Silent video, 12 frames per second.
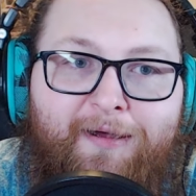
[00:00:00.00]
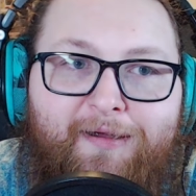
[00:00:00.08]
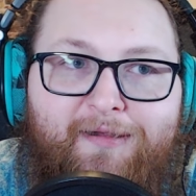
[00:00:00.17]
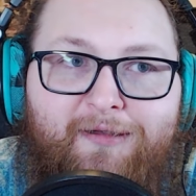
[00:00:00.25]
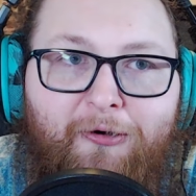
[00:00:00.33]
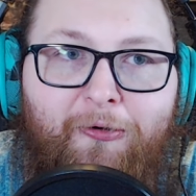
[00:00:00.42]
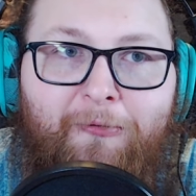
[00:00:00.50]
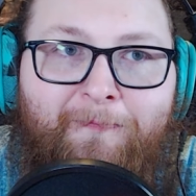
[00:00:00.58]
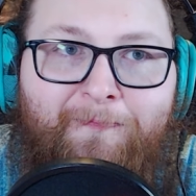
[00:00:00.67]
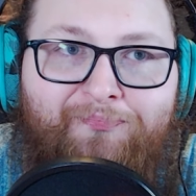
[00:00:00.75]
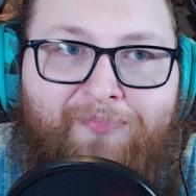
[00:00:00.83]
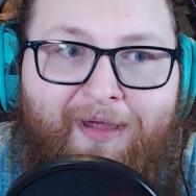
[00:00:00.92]
So,
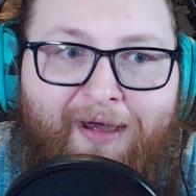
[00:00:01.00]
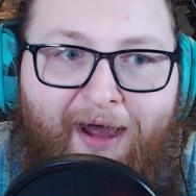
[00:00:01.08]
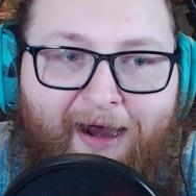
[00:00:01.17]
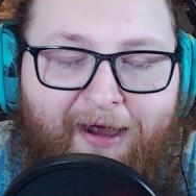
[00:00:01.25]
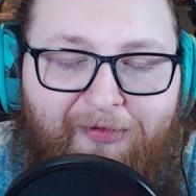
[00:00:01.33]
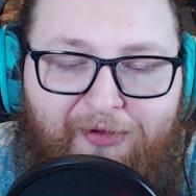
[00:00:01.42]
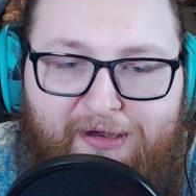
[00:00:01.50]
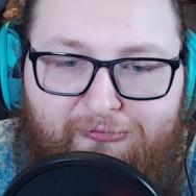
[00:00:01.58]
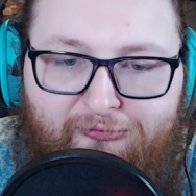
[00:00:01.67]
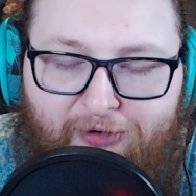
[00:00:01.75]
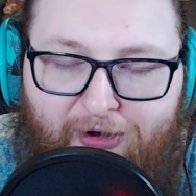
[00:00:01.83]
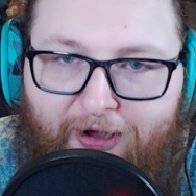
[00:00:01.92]
I got this
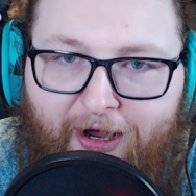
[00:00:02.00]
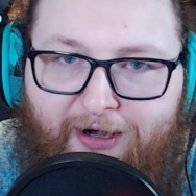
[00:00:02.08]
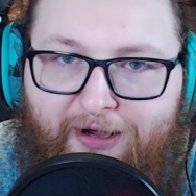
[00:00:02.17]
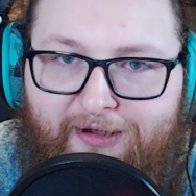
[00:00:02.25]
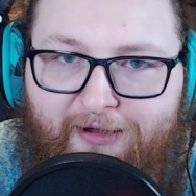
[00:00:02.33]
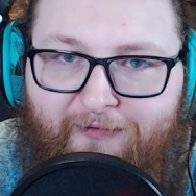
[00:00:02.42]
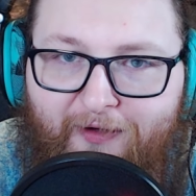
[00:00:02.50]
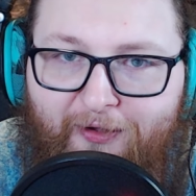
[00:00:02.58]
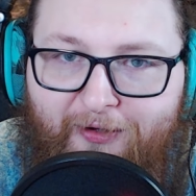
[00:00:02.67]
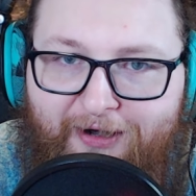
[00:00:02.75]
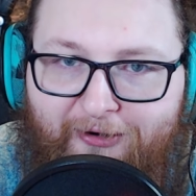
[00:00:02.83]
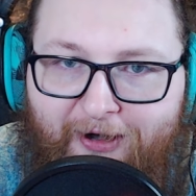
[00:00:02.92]
really uneasy
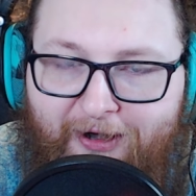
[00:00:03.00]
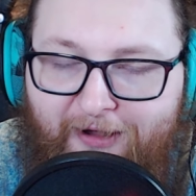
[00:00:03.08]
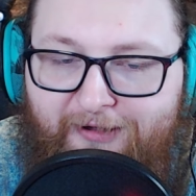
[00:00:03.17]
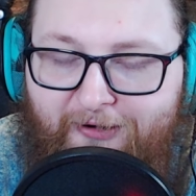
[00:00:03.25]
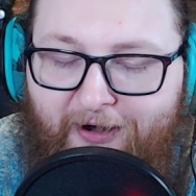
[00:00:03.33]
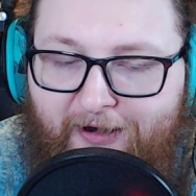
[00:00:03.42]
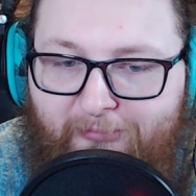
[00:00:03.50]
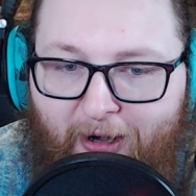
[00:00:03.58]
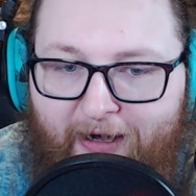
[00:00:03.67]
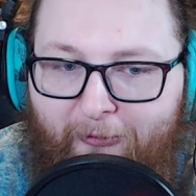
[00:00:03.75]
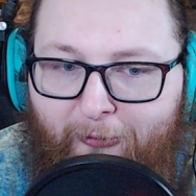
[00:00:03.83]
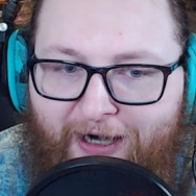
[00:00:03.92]
feeling during yesterday's
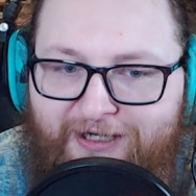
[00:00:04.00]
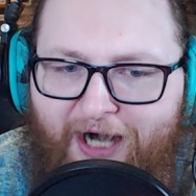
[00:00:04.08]
Market Watch.